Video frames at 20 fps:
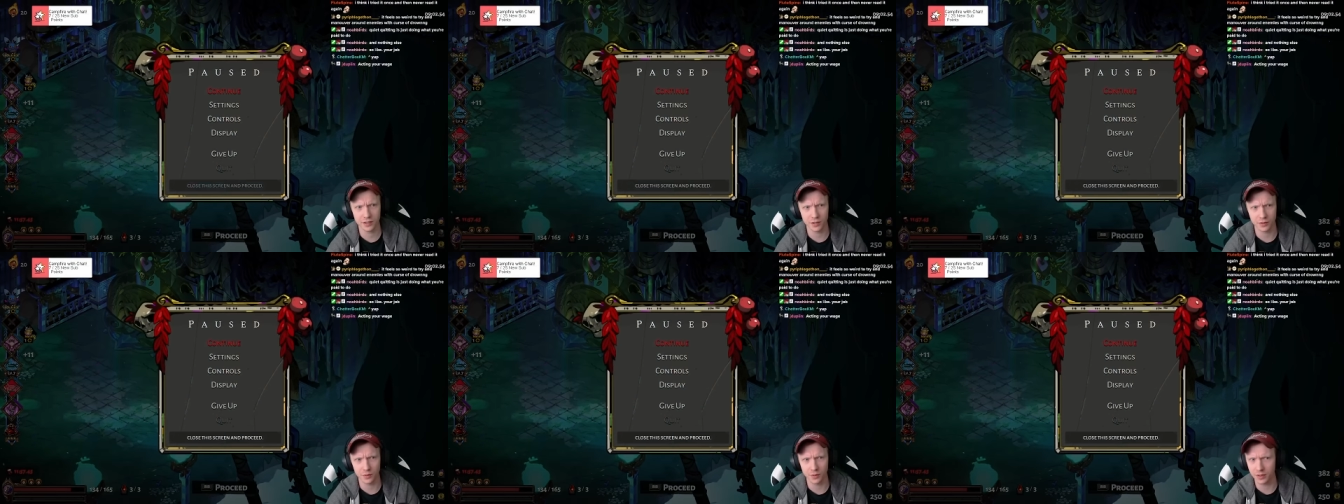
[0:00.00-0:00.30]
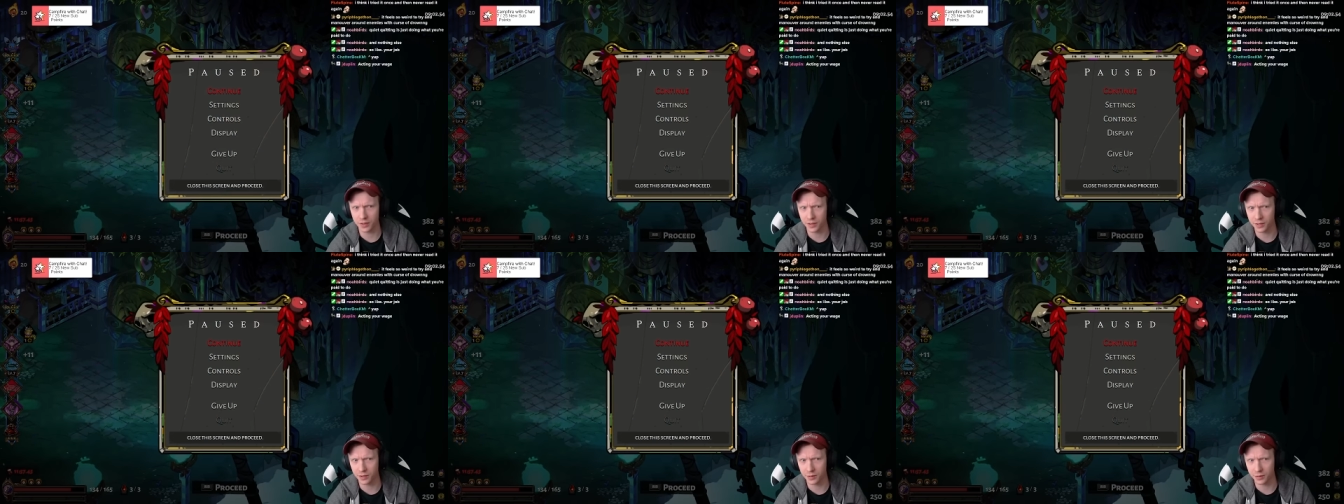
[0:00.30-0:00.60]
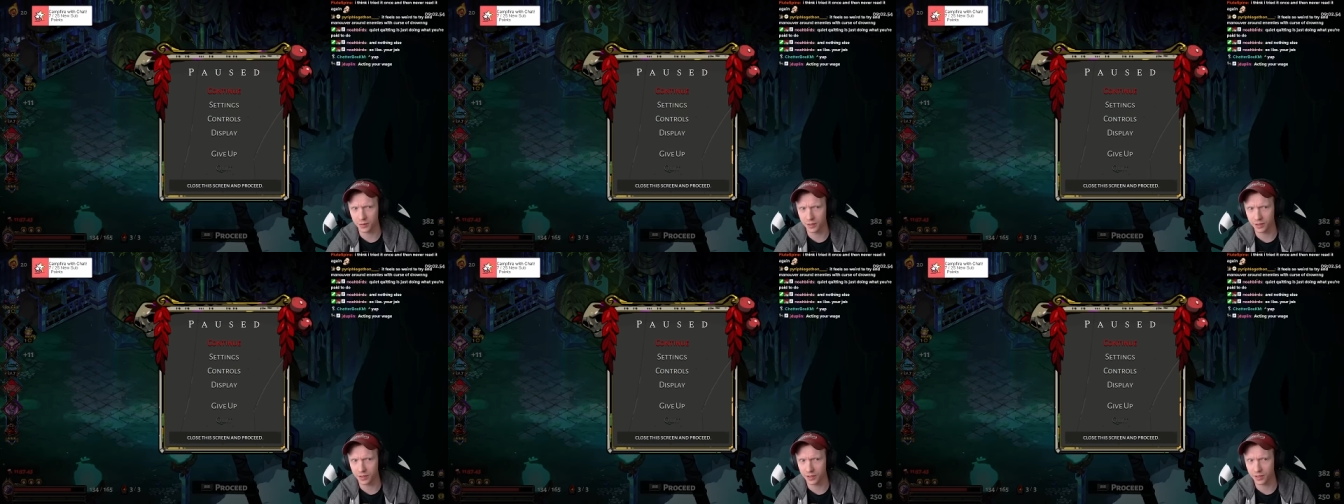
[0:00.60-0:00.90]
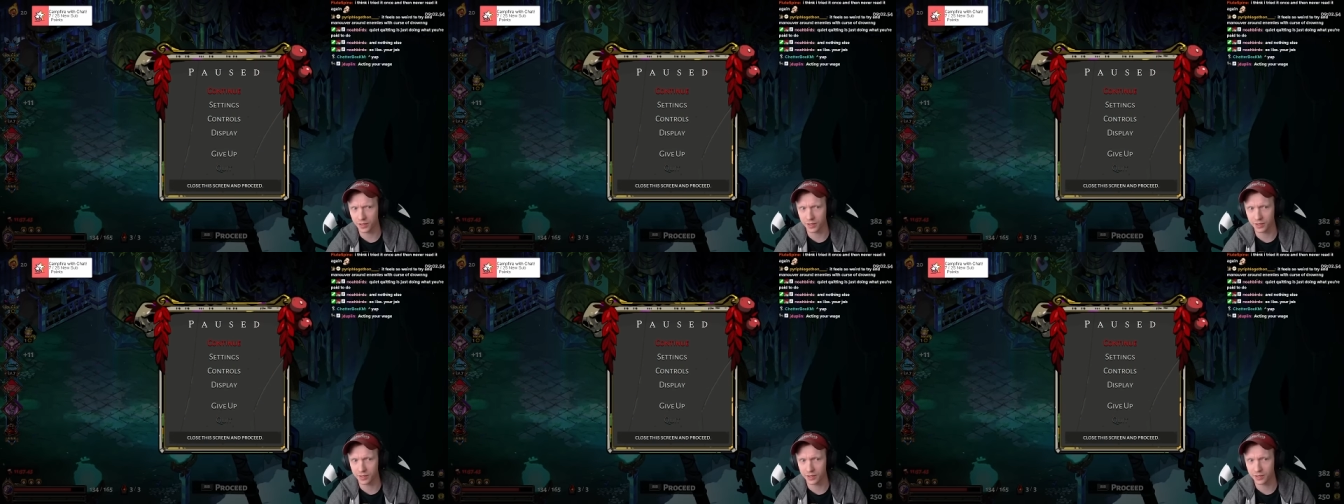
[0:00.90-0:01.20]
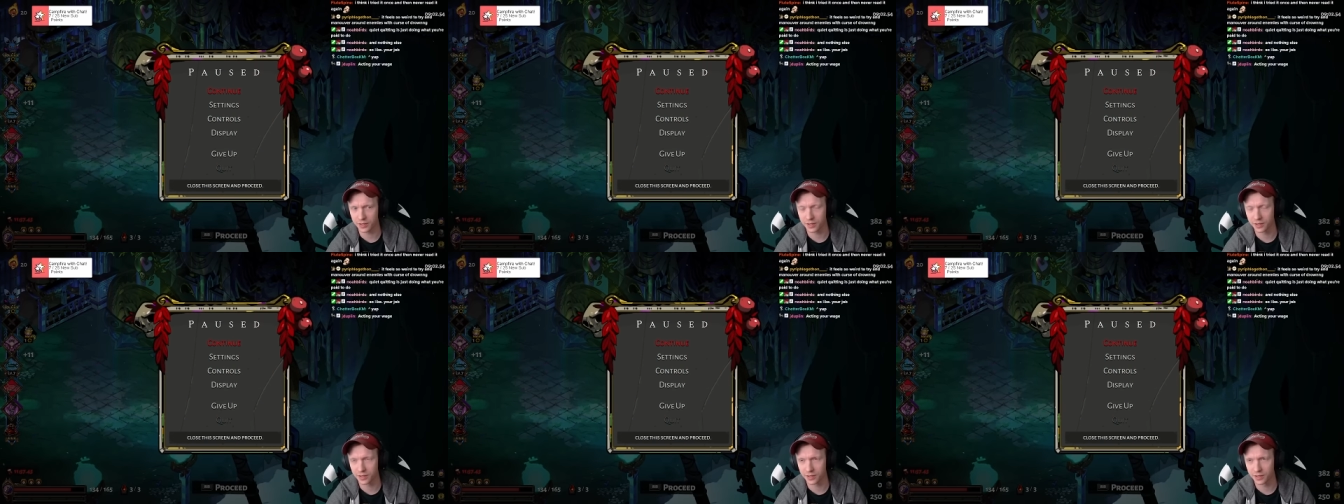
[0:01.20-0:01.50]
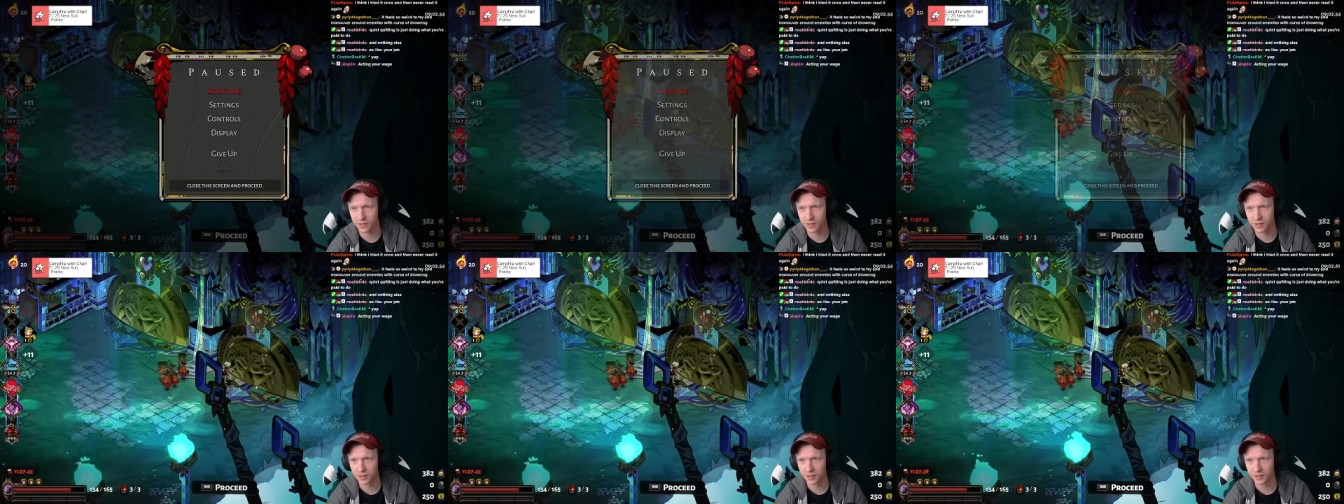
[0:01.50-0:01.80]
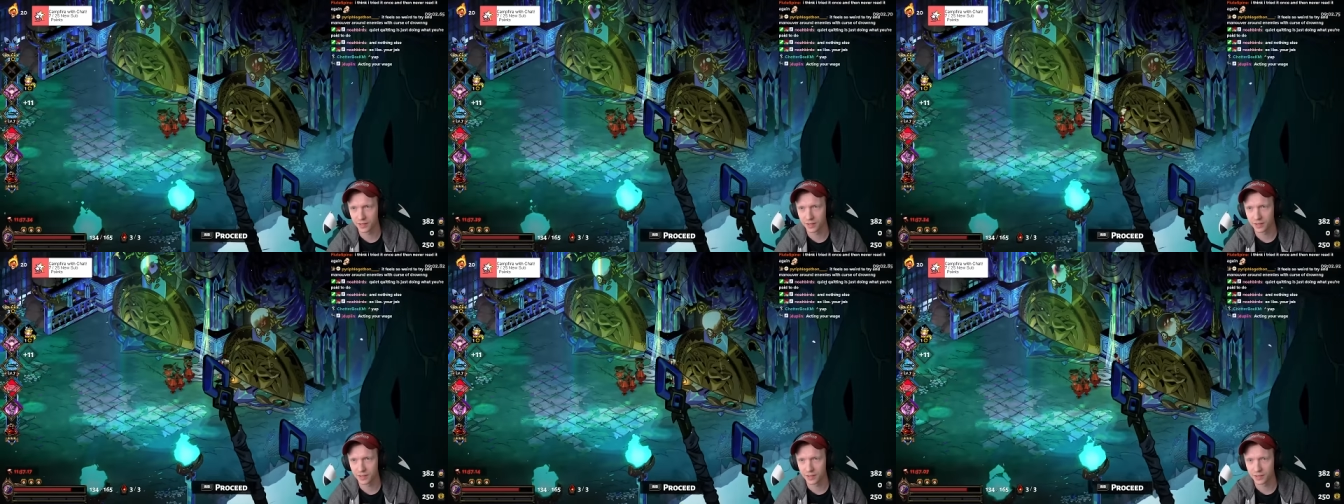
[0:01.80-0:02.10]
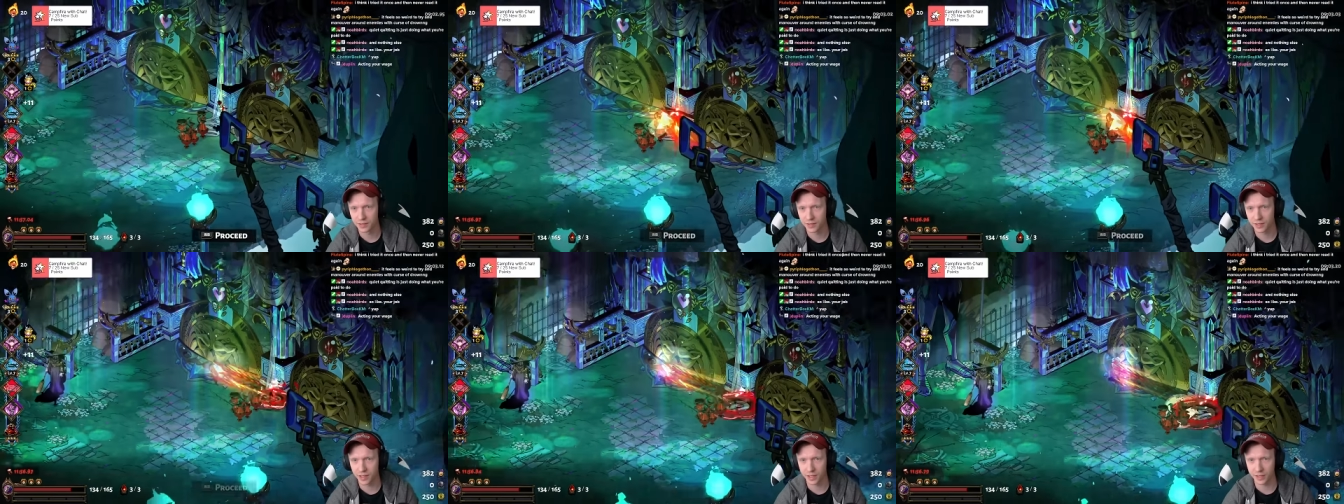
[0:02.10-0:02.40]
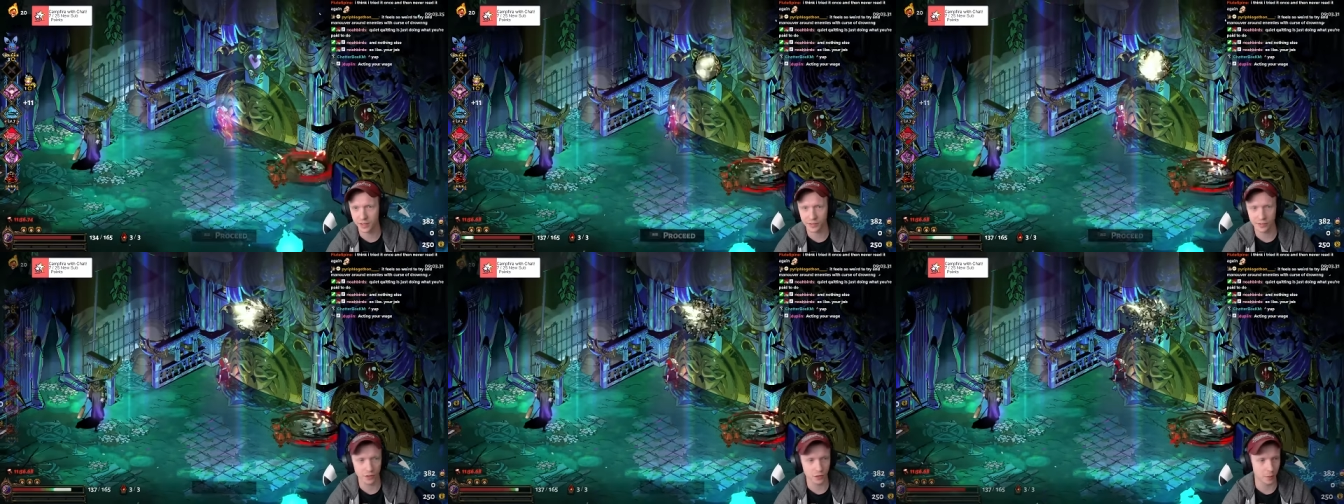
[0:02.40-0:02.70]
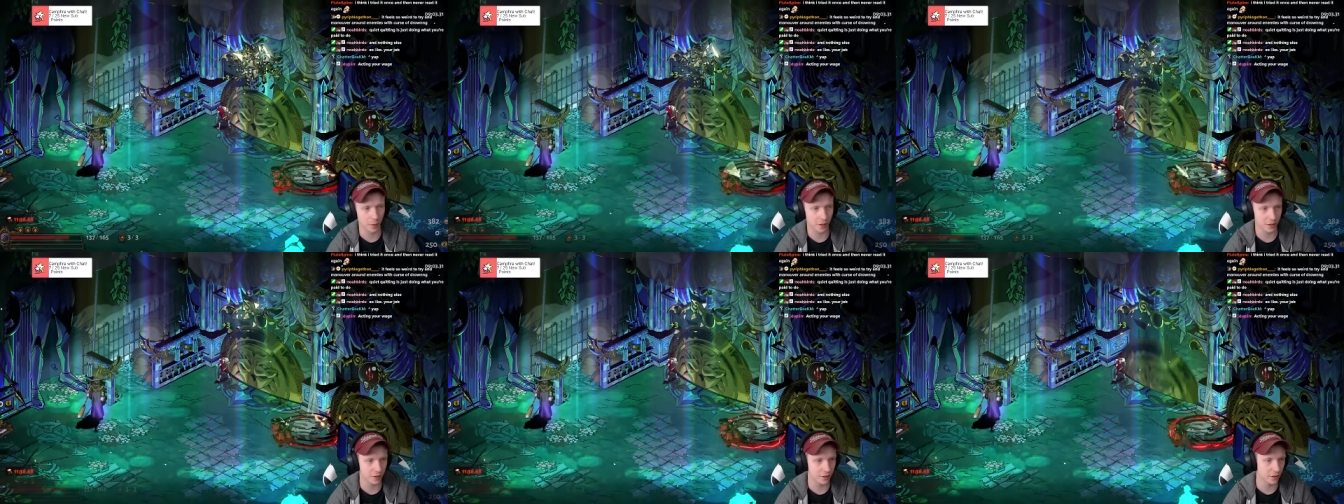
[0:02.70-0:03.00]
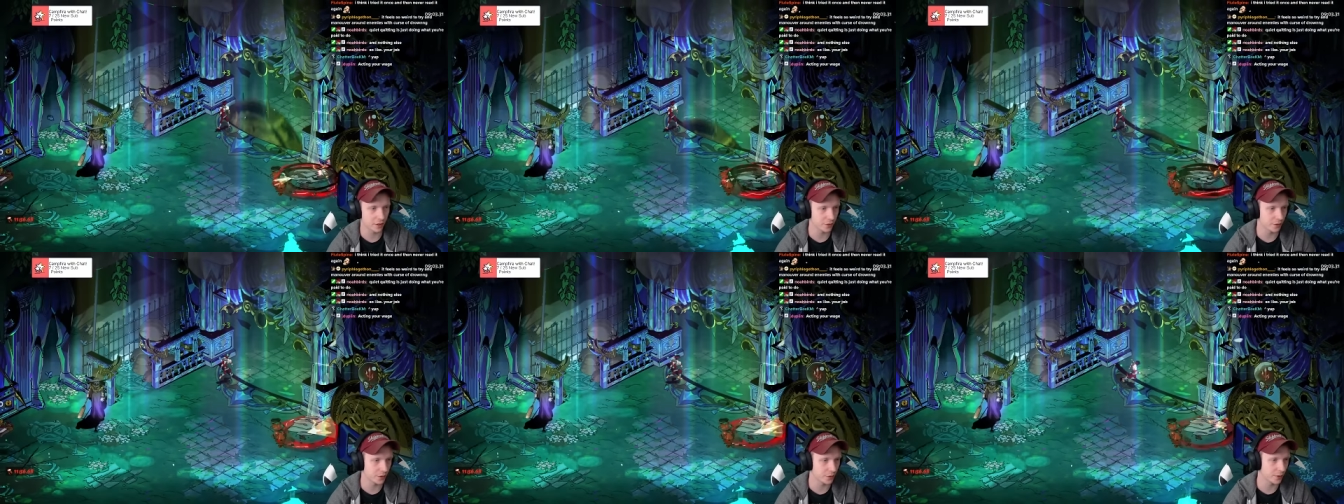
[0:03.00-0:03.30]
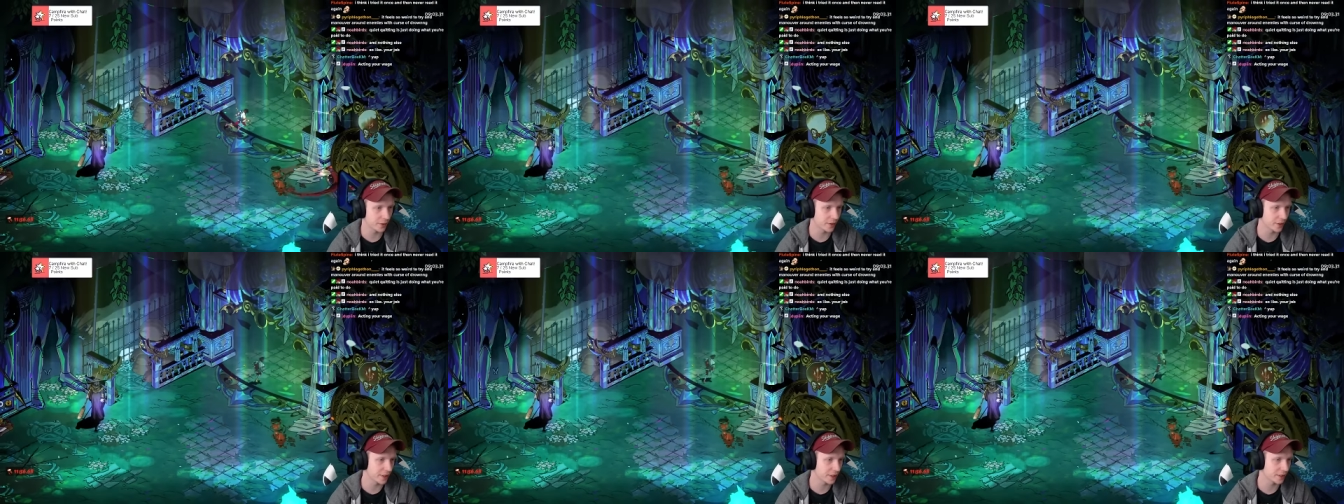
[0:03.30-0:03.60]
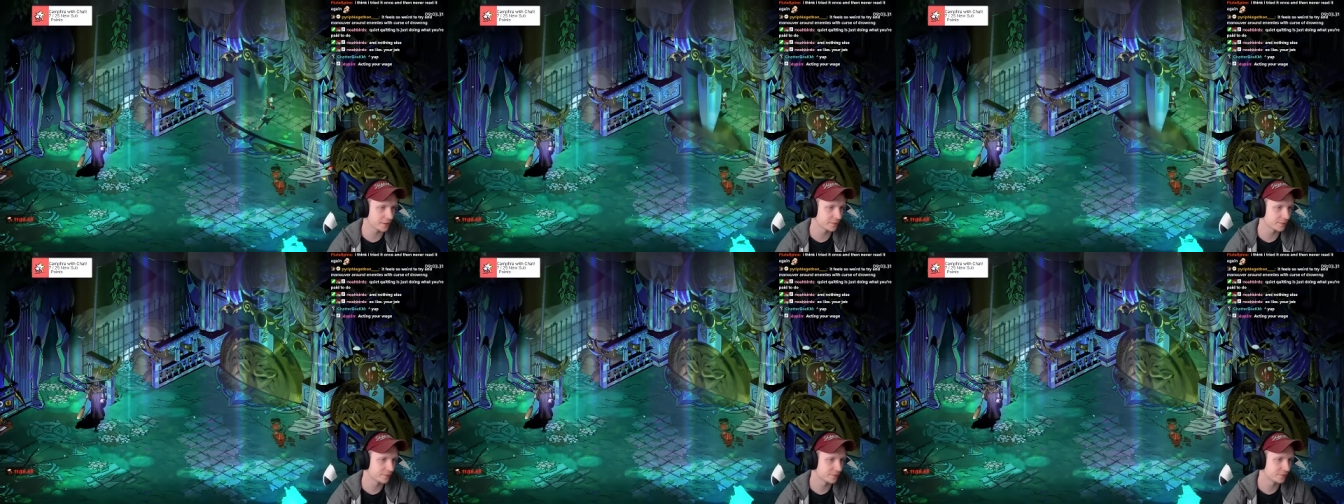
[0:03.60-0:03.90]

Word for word: don't really do anything. Ares especially don't do anything.